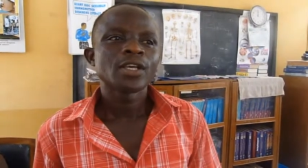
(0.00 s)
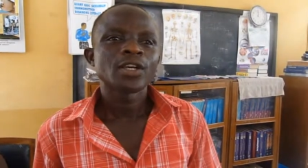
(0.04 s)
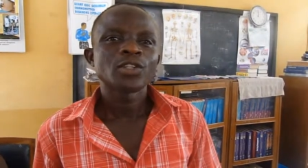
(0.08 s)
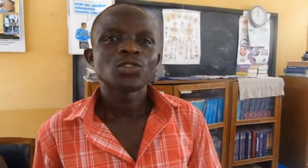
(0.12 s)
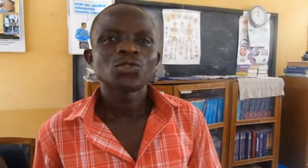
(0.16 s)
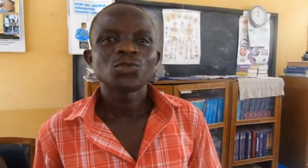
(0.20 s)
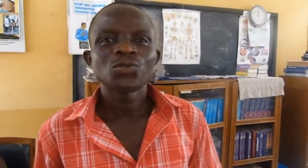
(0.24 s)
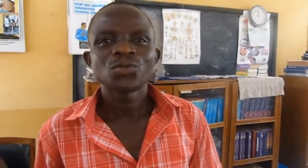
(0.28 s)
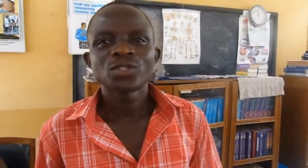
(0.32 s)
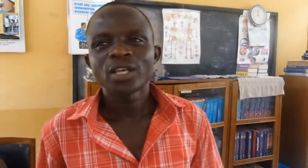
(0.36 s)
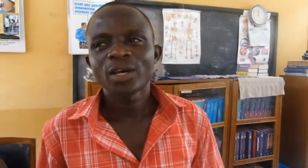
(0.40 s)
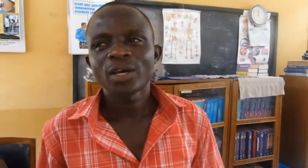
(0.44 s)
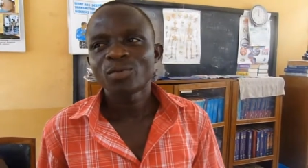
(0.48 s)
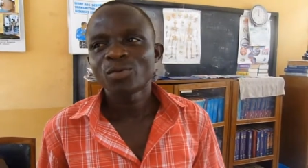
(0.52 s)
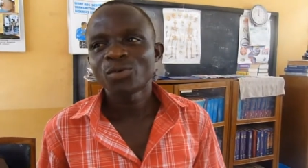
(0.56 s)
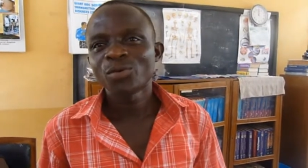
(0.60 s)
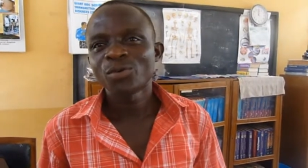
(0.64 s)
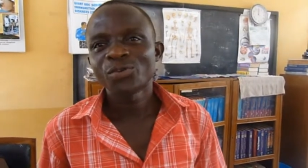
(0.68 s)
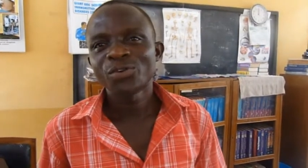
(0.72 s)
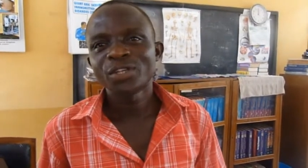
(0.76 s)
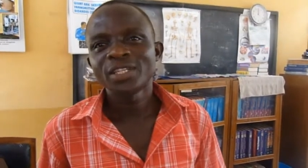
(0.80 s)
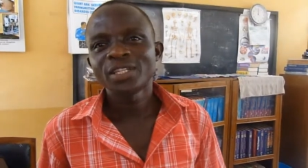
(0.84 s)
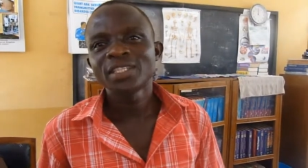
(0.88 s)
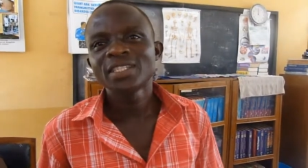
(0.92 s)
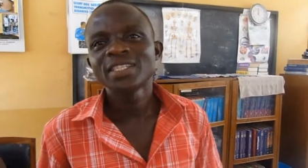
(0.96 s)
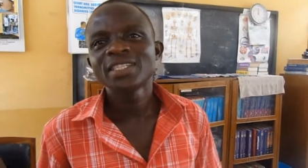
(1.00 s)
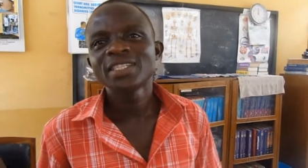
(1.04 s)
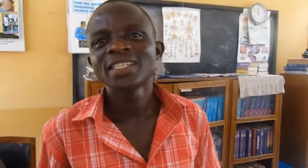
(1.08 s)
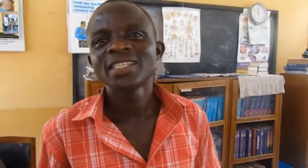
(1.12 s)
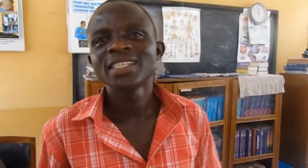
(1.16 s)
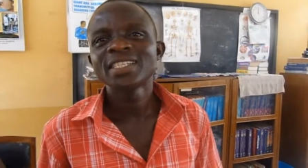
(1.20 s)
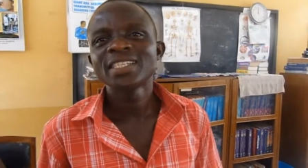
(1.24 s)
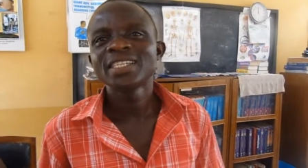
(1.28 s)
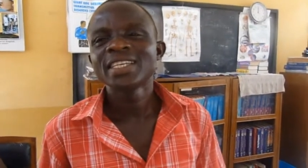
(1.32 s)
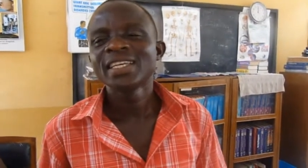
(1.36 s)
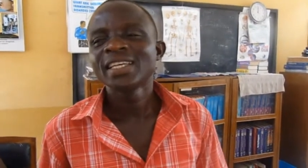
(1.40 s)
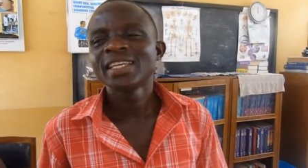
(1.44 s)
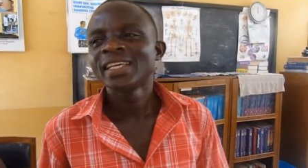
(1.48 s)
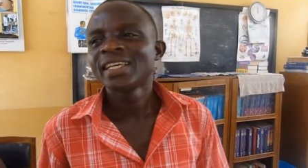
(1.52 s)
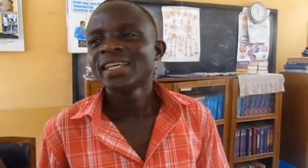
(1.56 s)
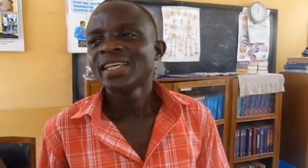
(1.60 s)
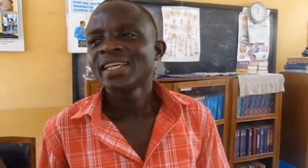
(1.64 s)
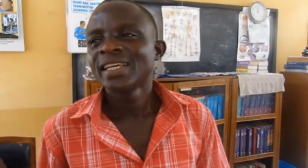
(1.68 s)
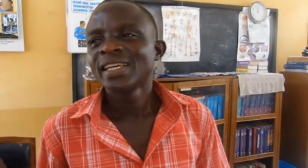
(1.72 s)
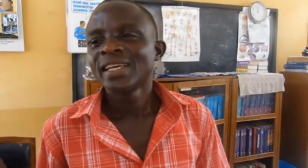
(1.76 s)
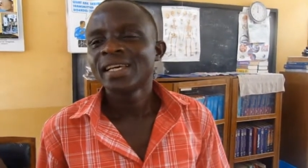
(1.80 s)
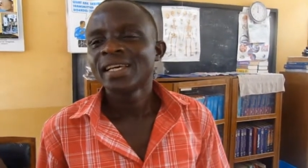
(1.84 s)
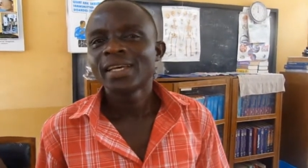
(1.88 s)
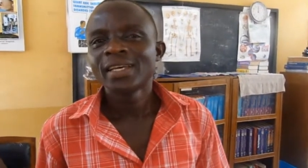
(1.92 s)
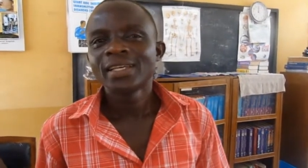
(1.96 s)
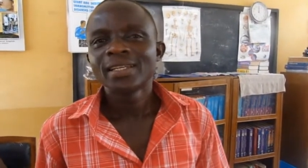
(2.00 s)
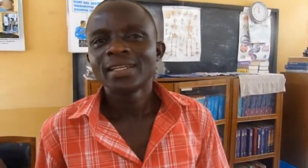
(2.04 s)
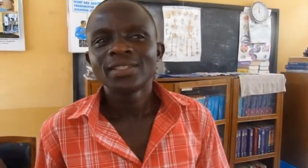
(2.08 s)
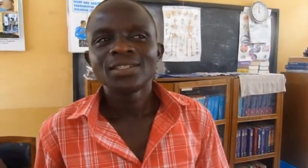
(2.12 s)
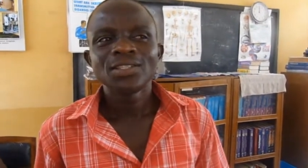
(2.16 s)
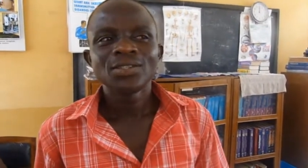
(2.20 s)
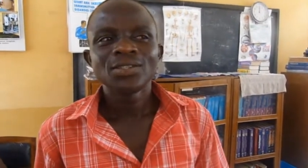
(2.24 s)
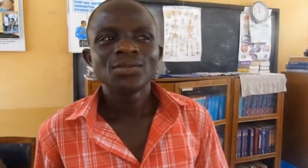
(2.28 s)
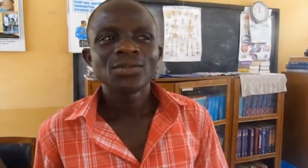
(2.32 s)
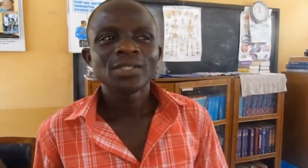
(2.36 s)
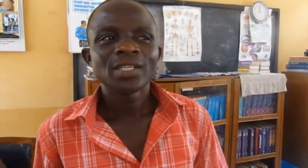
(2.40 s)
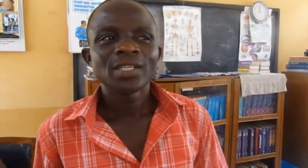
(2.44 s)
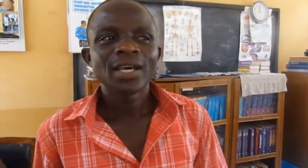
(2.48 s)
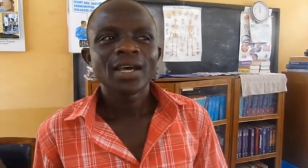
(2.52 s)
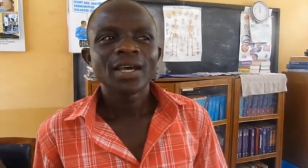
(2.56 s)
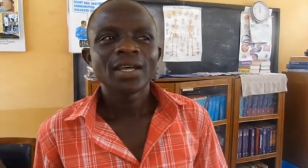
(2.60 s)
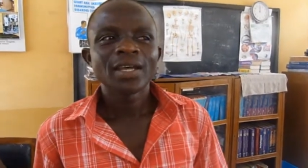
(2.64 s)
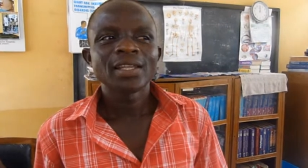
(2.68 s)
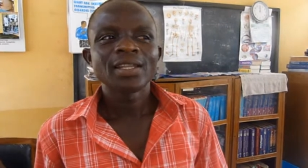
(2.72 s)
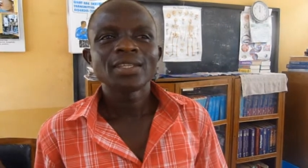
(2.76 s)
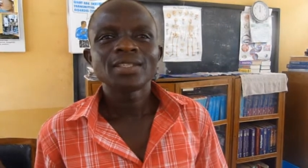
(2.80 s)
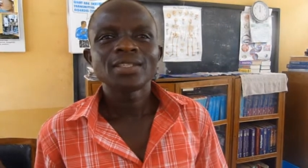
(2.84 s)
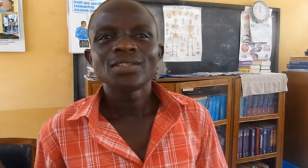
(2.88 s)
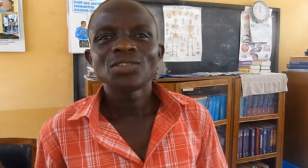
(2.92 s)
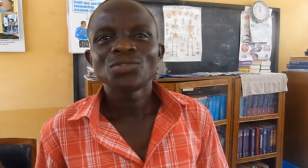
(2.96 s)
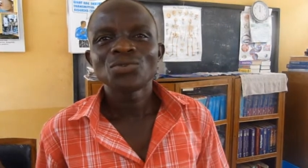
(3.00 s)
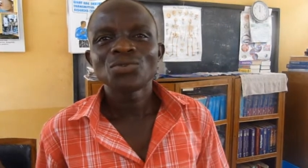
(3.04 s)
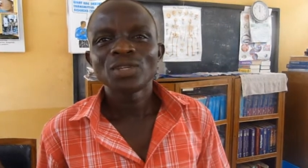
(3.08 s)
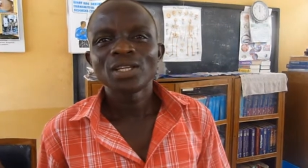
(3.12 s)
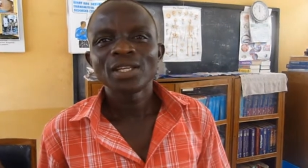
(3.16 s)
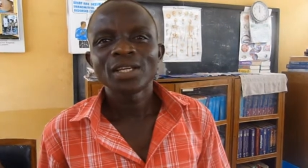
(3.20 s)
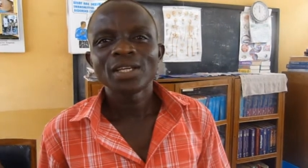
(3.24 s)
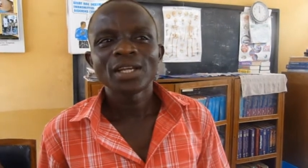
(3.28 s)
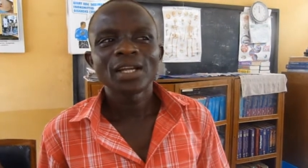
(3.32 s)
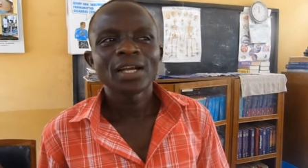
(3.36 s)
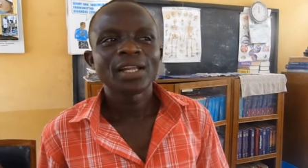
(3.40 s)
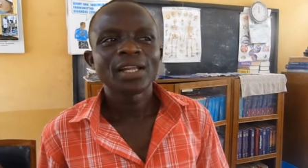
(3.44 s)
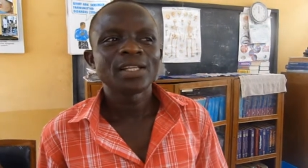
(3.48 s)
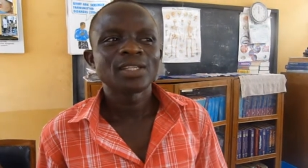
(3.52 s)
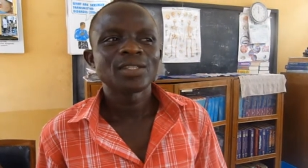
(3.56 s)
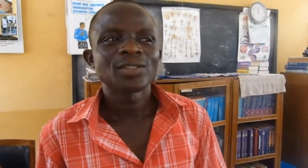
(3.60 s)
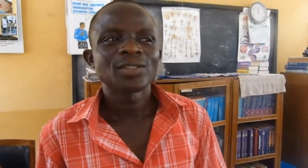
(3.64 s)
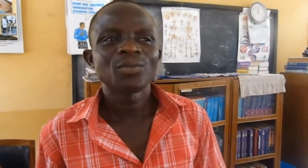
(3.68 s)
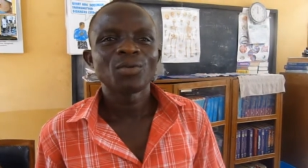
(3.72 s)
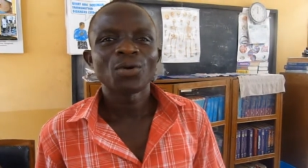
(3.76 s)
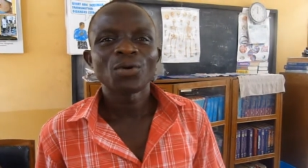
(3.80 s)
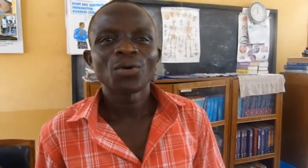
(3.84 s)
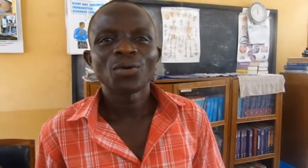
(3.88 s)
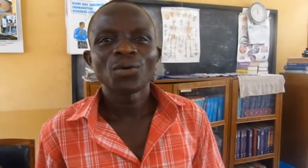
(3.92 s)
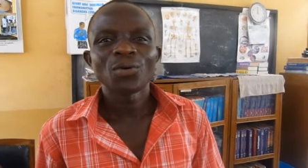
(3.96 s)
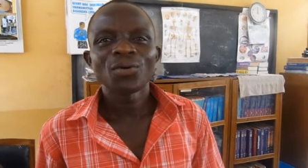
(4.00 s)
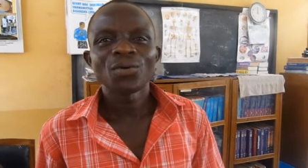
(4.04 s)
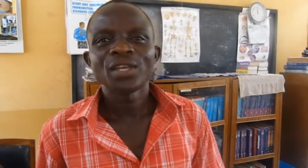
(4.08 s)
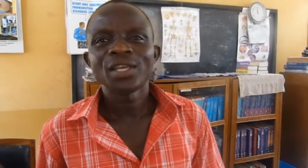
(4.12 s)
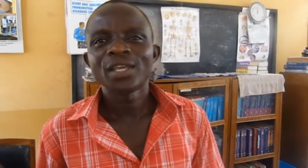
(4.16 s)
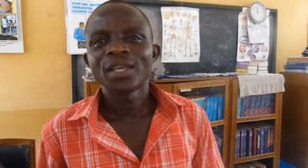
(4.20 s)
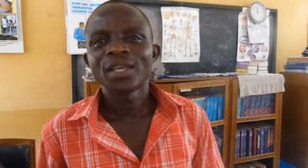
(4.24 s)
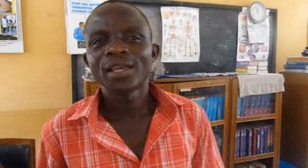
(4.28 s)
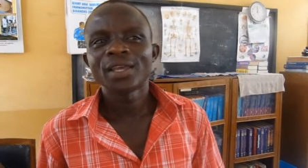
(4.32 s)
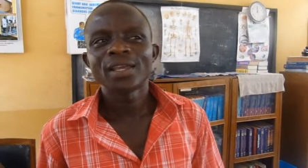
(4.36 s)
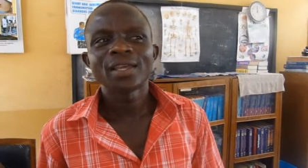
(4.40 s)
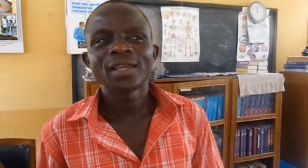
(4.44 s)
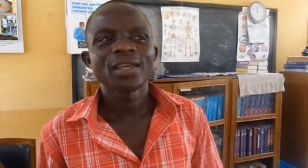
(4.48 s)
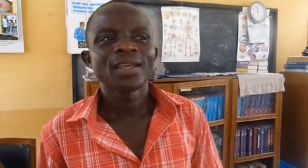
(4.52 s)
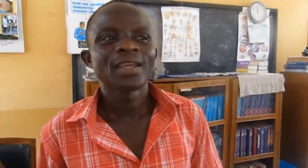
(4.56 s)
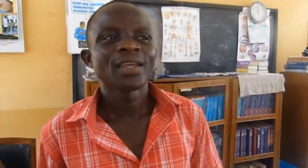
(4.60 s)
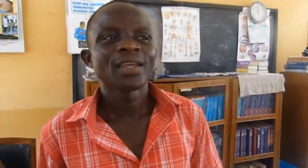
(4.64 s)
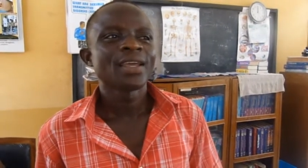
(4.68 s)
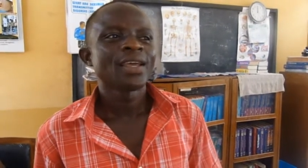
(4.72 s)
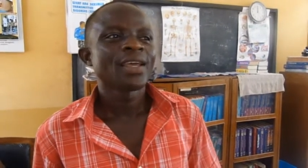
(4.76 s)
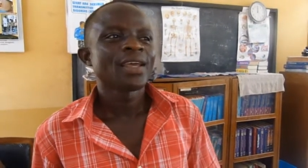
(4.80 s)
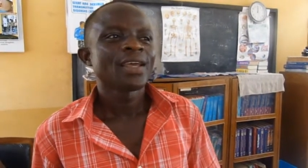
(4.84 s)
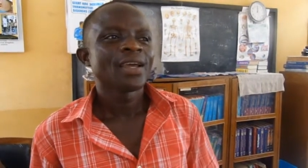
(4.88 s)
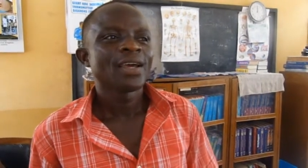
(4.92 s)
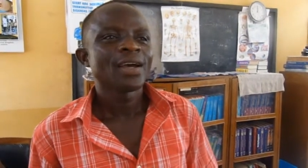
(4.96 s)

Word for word: name is Atuta Uri. I tutor nursing training college Bawku here.